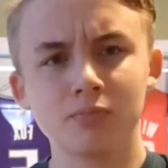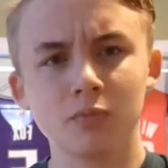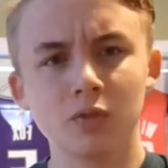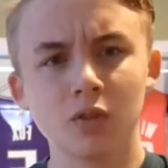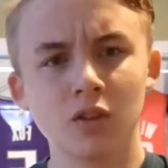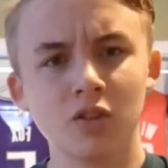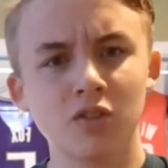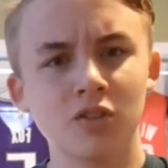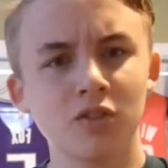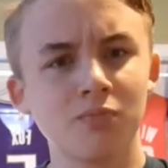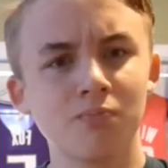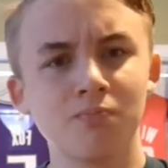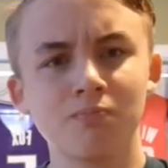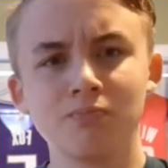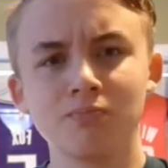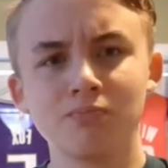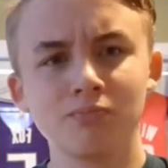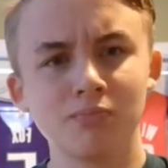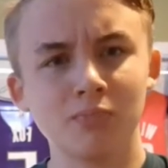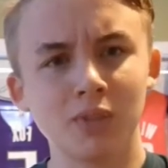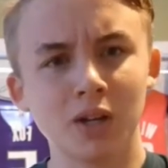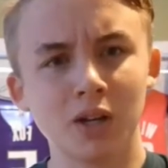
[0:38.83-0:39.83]
This has
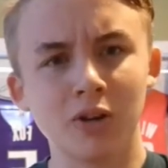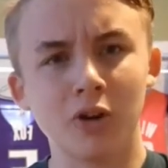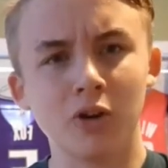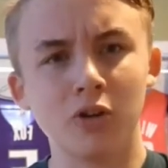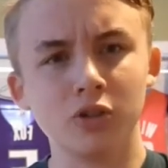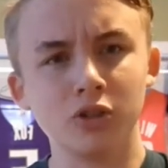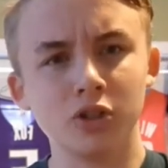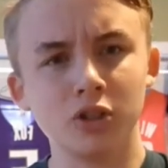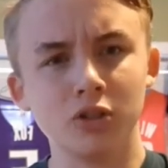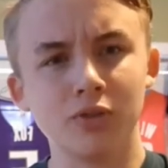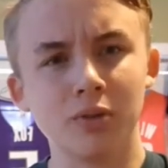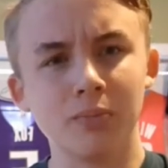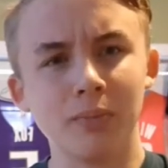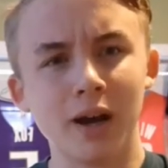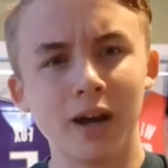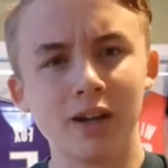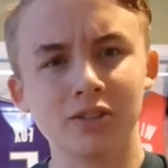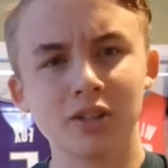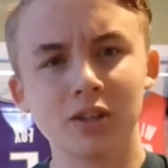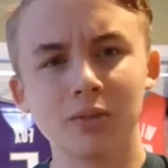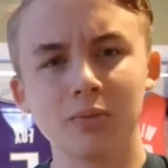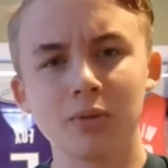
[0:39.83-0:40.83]
been a hard year for
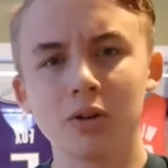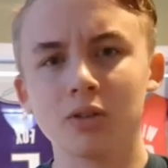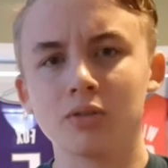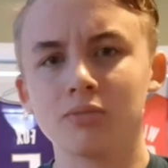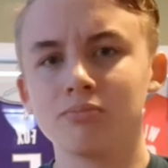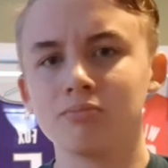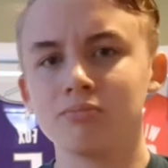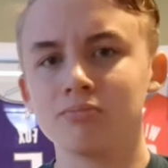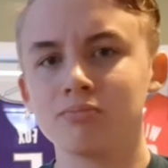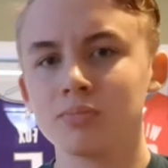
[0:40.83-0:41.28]
basketball.